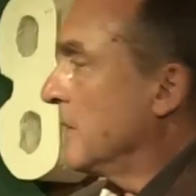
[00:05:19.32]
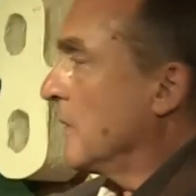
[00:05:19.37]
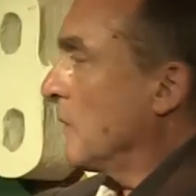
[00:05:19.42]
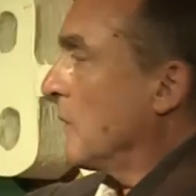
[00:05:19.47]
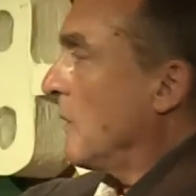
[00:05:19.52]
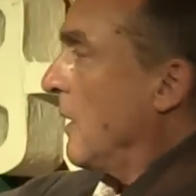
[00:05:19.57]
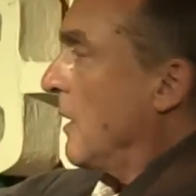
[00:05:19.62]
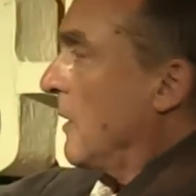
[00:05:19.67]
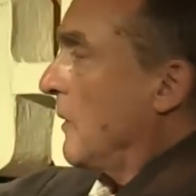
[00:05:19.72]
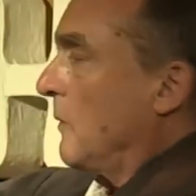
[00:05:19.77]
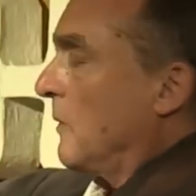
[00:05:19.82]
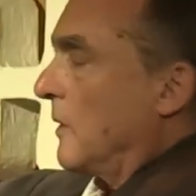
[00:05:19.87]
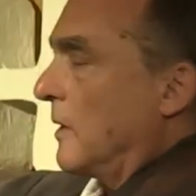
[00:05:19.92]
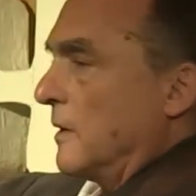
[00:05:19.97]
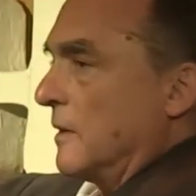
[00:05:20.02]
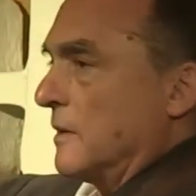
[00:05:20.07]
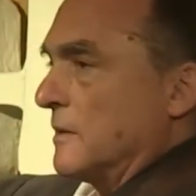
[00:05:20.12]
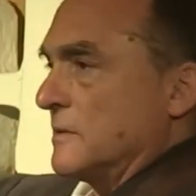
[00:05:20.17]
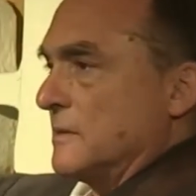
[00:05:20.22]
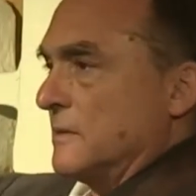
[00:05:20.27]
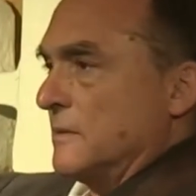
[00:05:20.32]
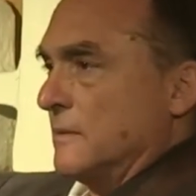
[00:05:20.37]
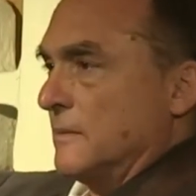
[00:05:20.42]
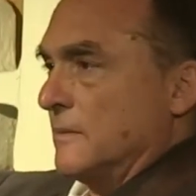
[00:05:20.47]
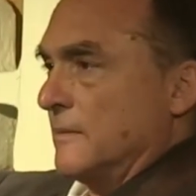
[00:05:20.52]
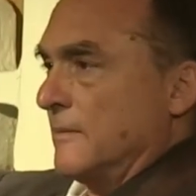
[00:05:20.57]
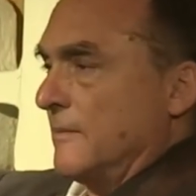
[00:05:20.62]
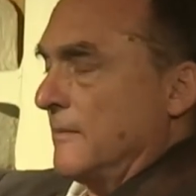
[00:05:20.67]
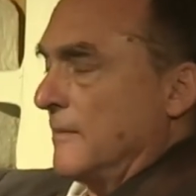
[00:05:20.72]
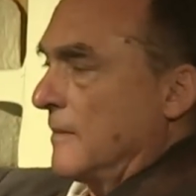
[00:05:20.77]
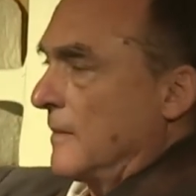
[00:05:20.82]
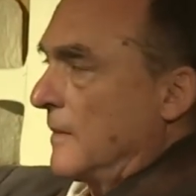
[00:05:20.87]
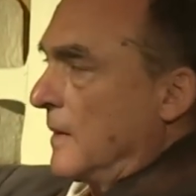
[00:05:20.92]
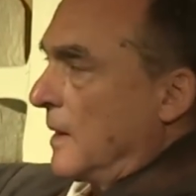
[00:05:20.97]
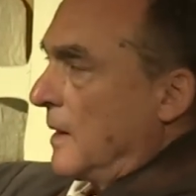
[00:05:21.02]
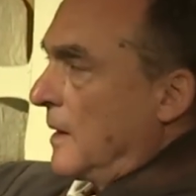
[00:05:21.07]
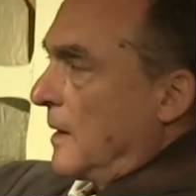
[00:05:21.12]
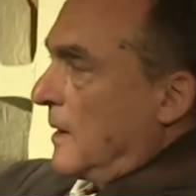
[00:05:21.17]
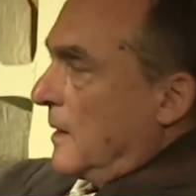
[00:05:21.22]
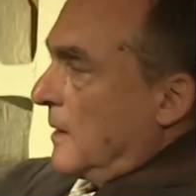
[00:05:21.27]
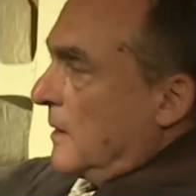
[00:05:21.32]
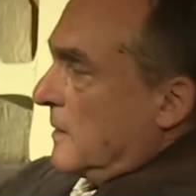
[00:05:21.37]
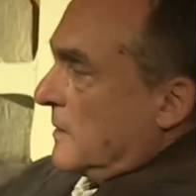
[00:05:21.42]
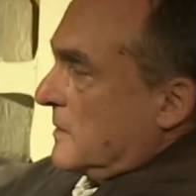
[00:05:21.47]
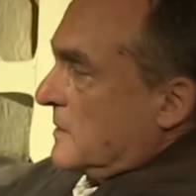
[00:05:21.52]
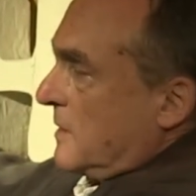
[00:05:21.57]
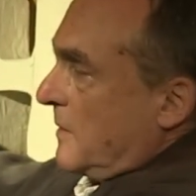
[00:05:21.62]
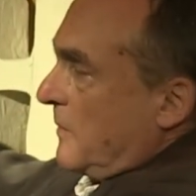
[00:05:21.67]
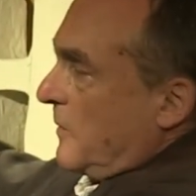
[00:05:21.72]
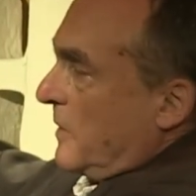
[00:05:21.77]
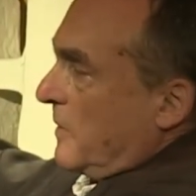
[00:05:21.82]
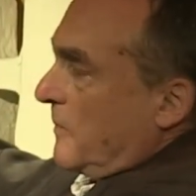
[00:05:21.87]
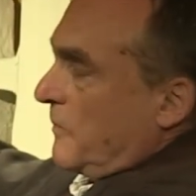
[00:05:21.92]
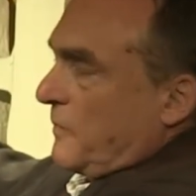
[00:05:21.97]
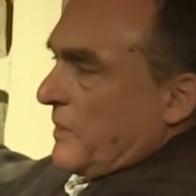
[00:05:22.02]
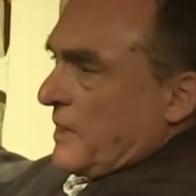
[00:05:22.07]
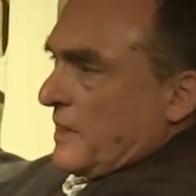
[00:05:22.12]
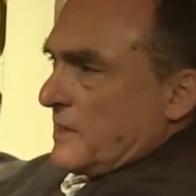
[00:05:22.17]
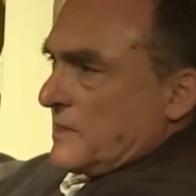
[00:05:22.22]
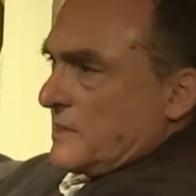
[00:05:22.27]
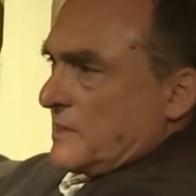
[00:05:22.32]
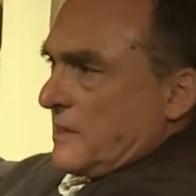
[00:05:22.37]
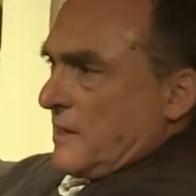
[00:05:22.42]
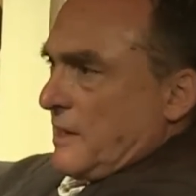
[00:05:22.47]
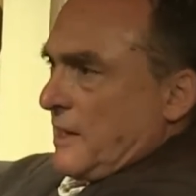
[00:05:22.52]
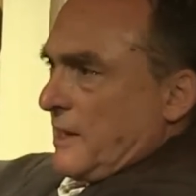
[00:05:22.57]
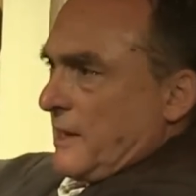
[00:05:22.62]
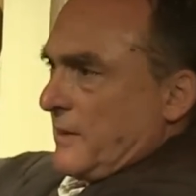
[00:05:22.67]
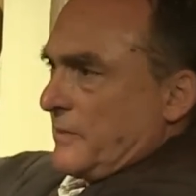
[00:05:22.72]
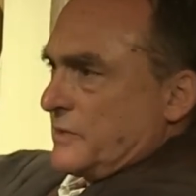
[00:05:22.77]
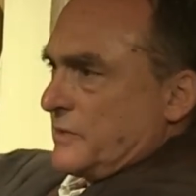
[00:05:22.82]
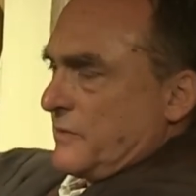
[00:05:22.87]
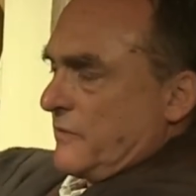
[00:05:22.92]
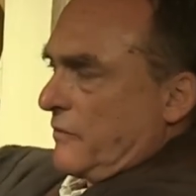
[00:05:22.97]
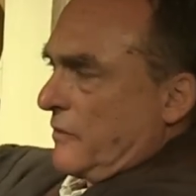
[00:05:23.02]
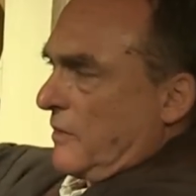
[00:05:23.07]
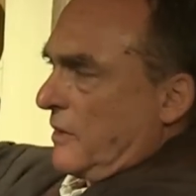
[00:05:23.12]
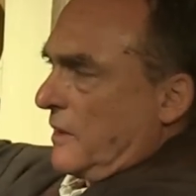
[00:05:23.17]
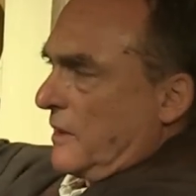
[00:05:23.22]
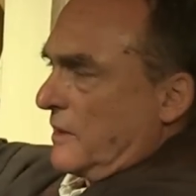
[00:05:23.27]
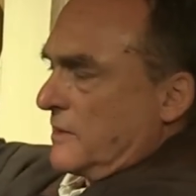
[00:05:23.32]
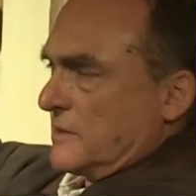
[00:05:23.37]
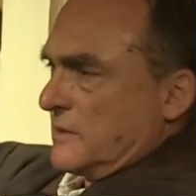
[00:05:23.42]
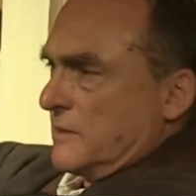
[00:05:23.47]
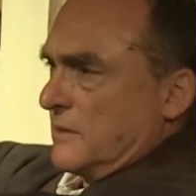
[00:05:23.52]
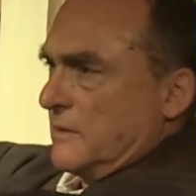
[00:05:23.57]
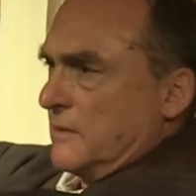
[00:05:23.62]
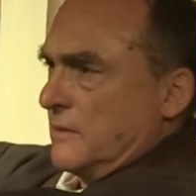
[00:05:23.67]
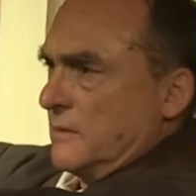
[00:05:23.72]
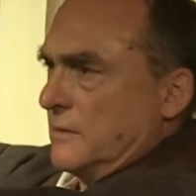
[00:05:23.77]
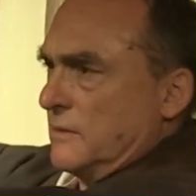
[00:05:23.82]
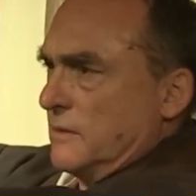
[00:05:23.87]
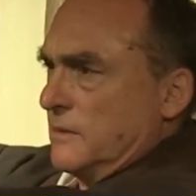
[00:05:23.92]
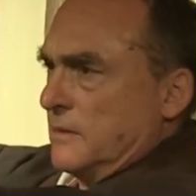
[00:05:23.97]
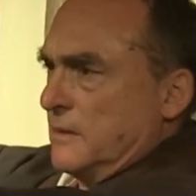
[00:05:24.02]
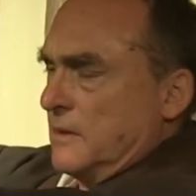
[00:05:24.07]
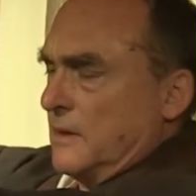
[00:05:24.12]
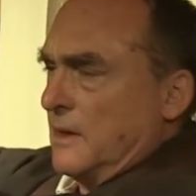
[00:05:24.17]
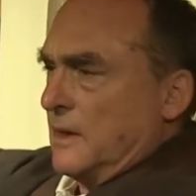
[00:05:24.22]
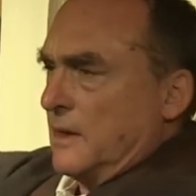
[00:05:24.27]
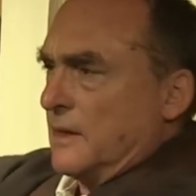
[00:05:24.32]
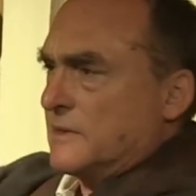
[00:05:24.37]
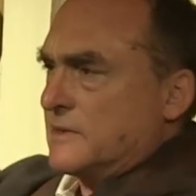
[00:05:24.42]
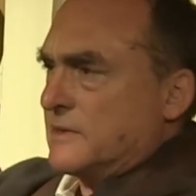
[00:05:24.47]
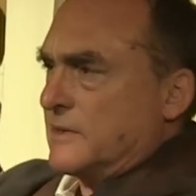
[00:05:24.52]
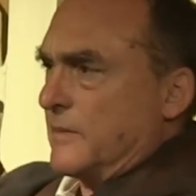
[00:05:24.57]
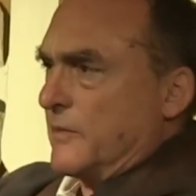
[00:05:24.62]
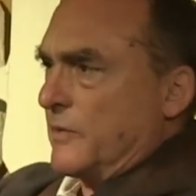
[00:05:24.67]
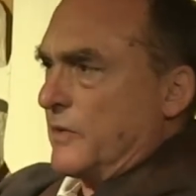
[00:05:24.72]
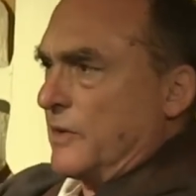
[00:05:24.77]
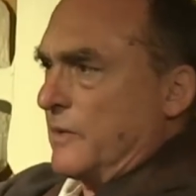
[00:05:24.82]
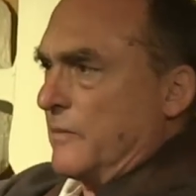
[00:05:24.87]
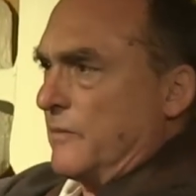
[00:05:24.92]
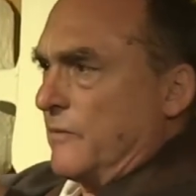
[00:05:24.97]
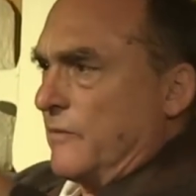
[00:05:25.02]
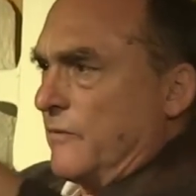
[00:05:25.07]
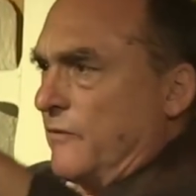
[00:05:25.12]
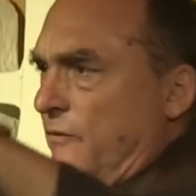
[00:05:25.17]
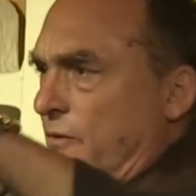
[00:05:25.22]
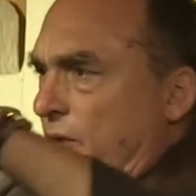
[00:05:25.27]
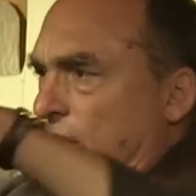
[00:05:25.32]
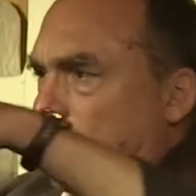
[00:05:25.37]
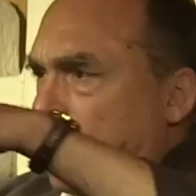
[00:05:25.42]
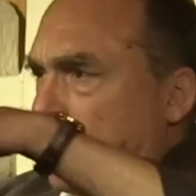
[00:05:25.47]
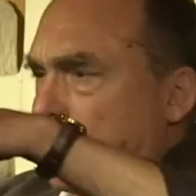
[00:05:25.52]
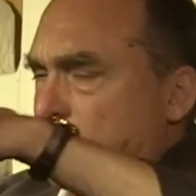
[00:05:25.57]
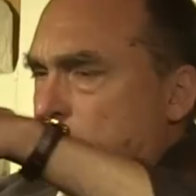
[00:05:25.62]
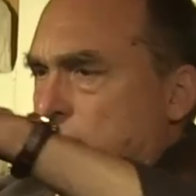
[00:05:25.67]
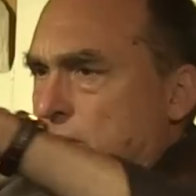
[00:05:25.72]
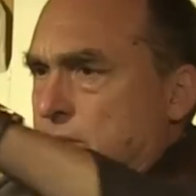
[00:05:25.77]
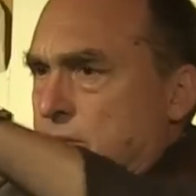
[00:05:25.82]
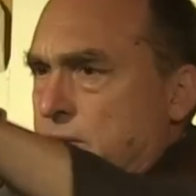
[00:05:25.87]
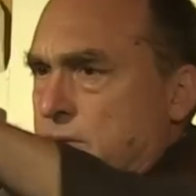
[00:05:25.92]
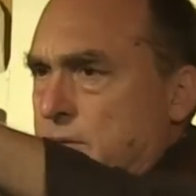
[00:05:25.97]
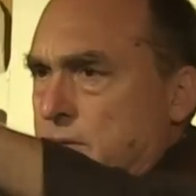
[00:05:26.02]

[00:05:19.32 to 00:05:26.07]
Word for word: The rock walls, some of them big slabs of rocks, some of them flat,